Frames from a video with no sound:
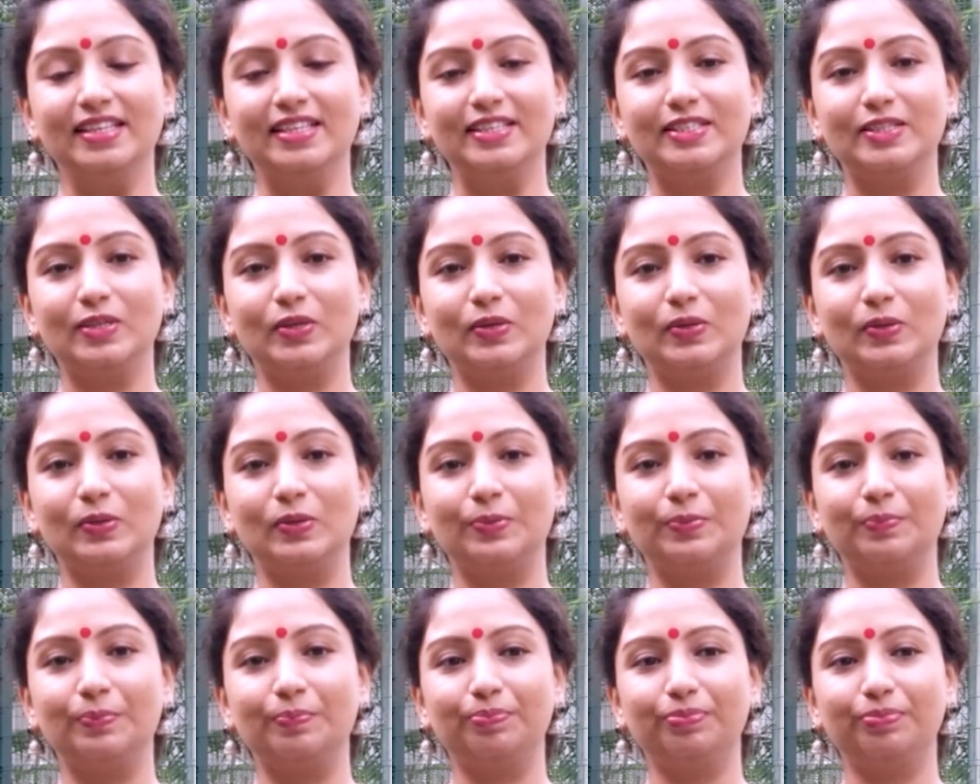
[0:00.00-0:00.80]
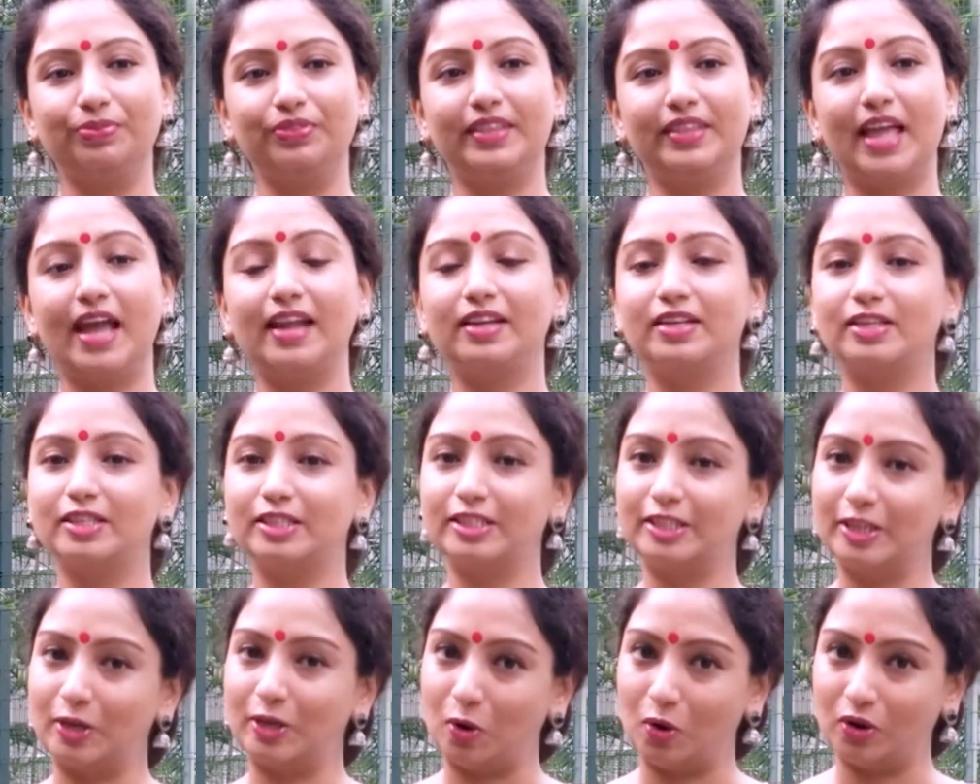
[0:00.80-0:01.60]
So that
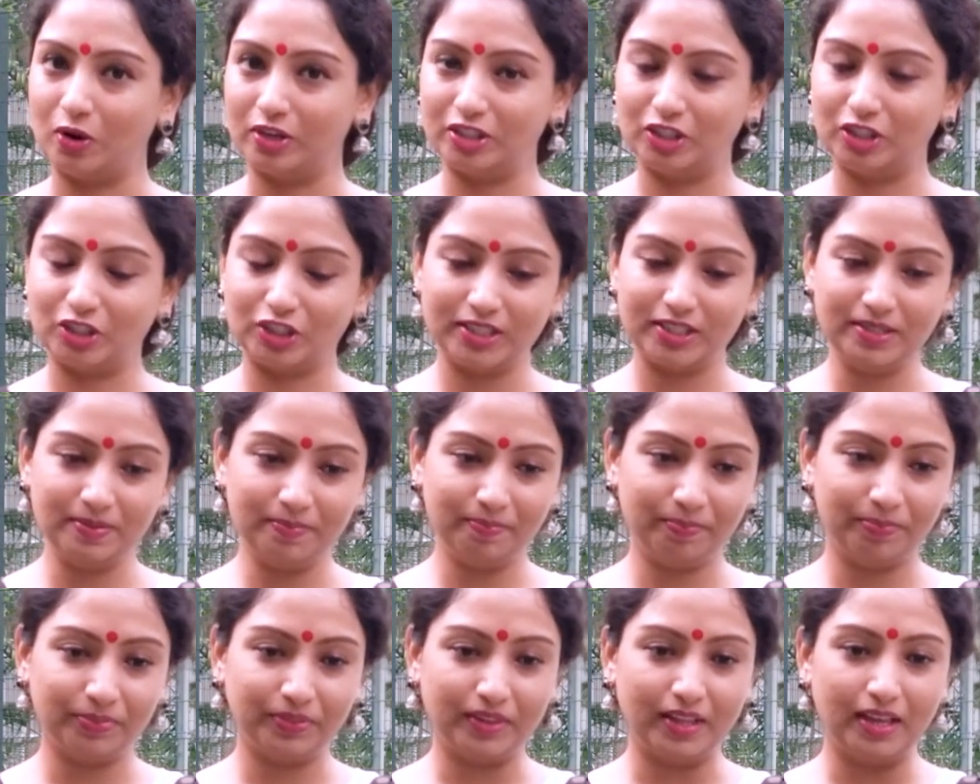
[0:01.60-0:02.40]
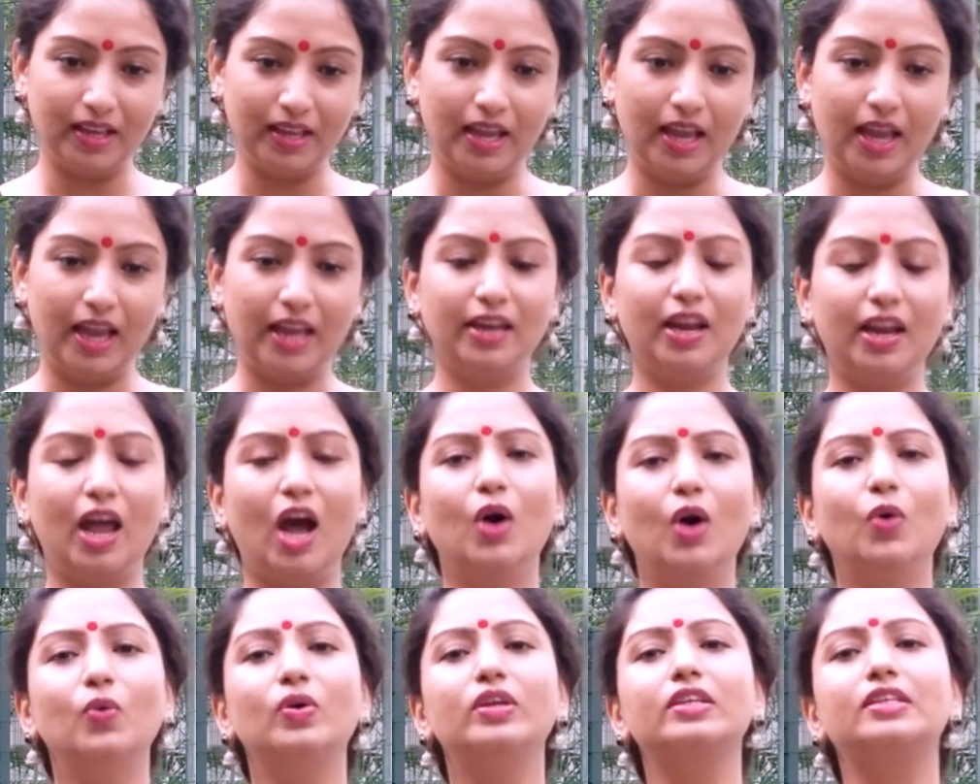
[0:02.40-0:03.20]
is the origin. And
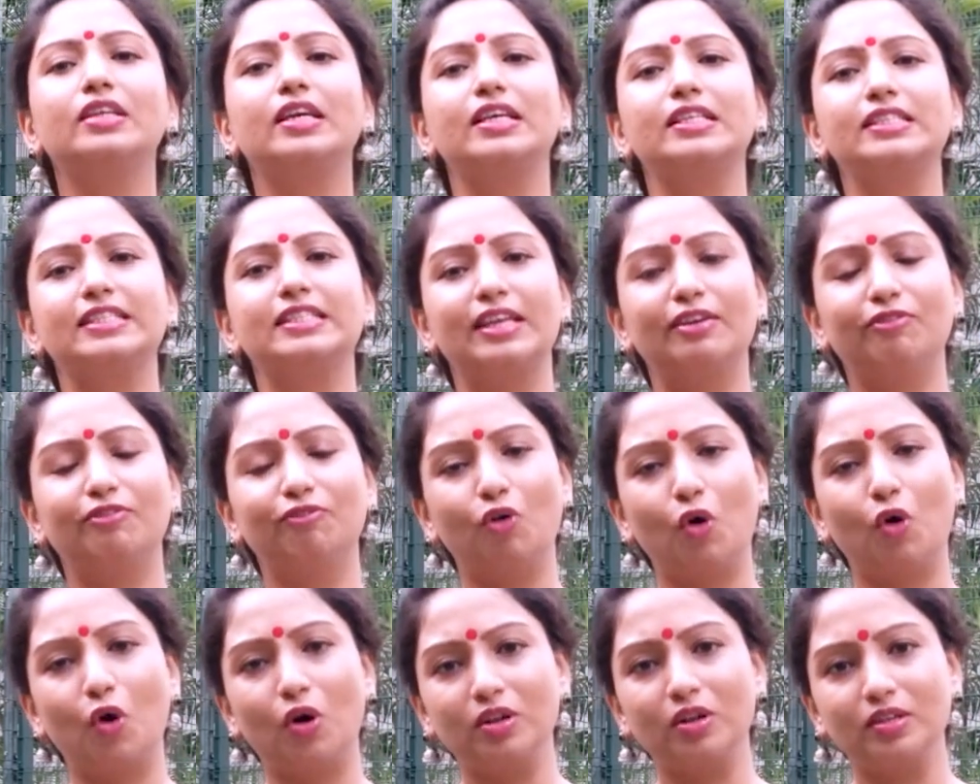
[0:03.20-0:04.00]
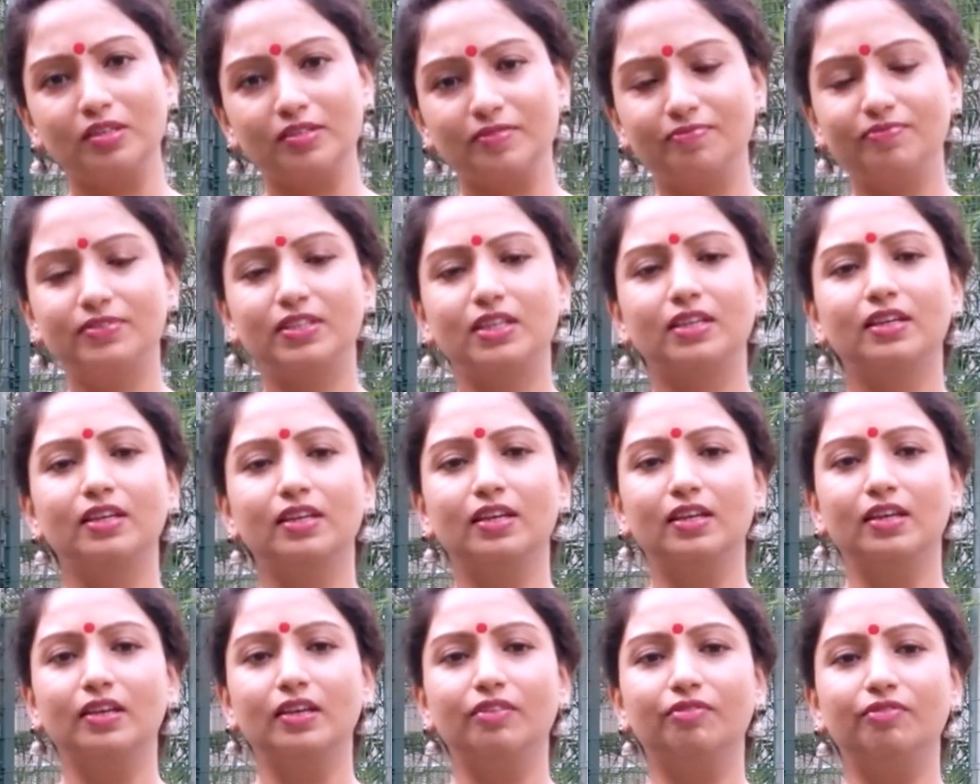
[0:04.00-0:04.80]
now it has evolved.
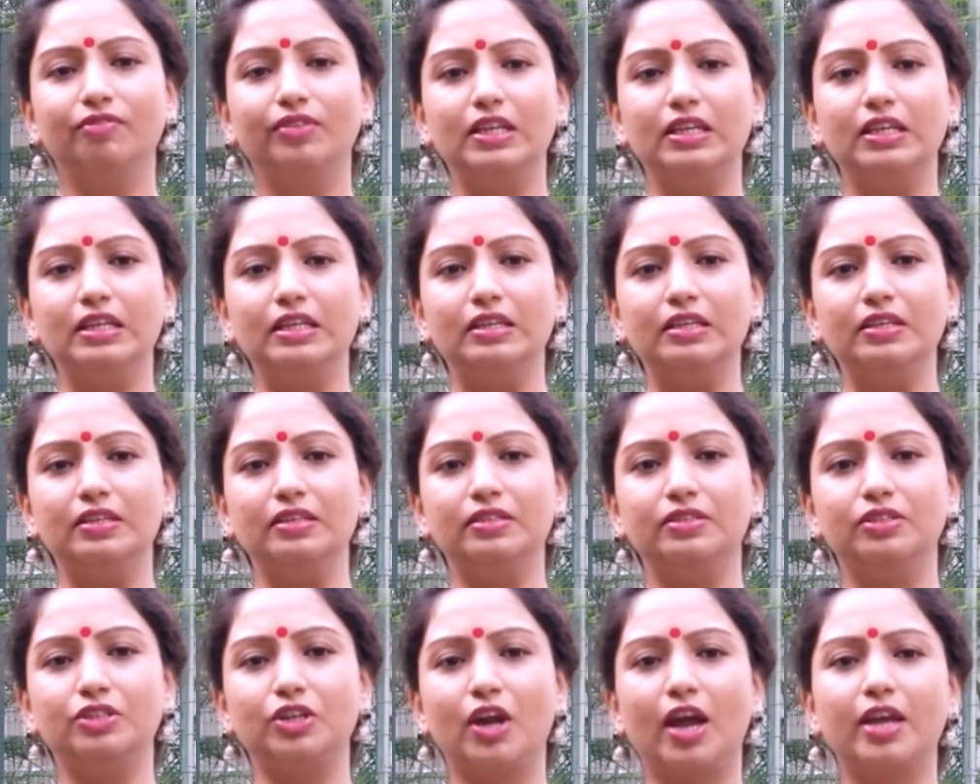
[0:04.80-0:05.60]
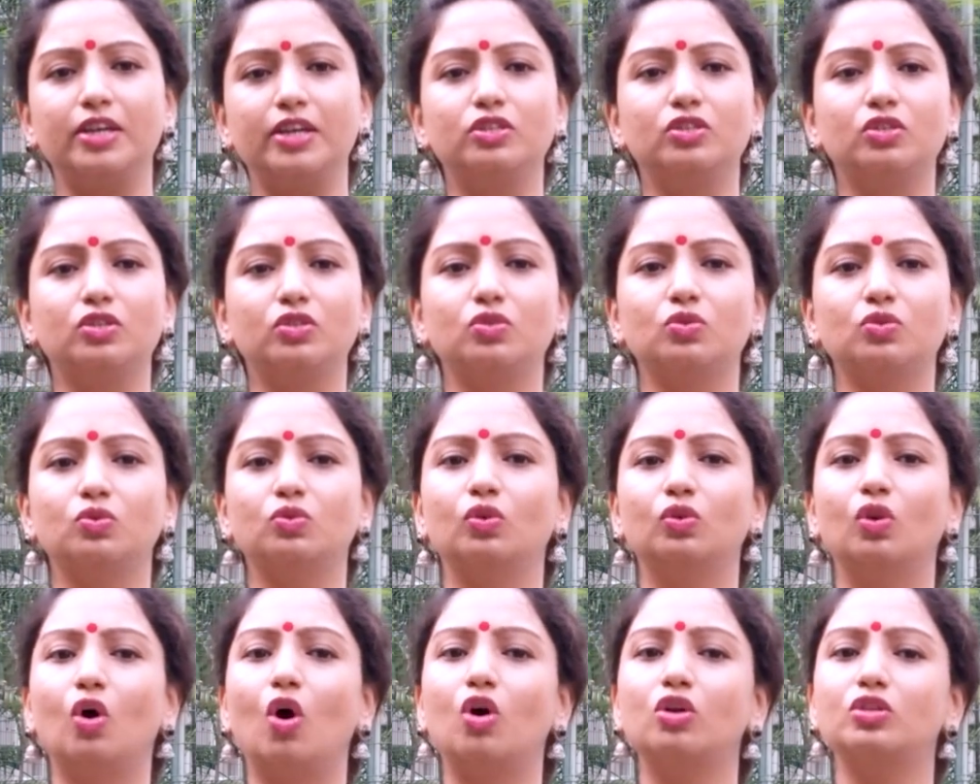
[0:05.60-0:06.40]
We try to
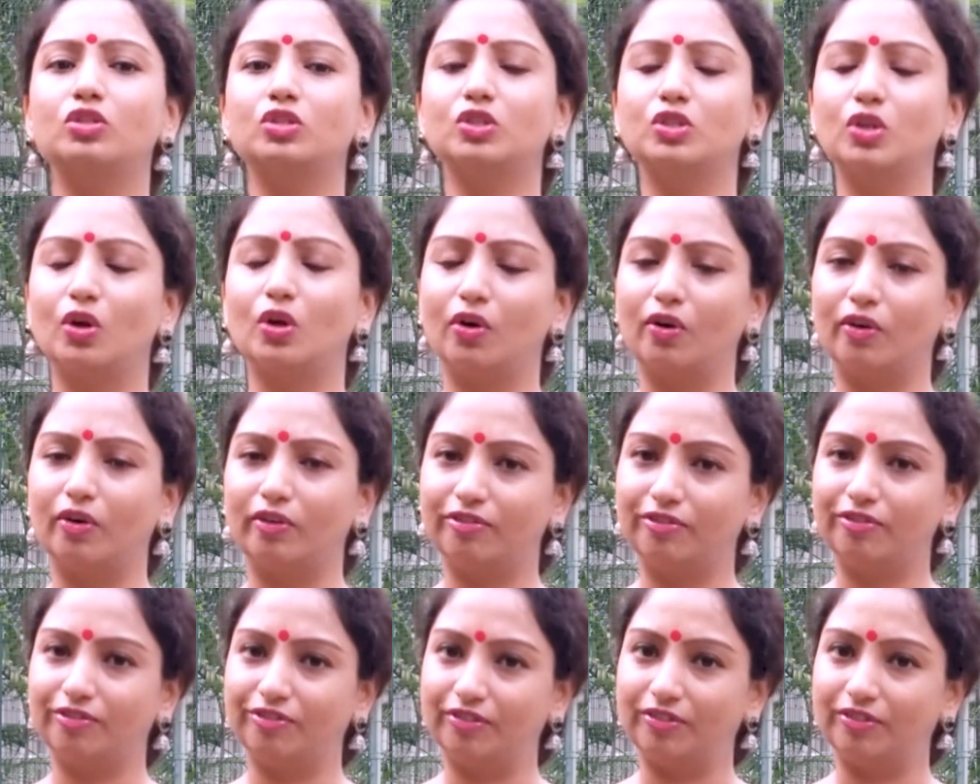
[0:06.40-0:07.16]
do lots of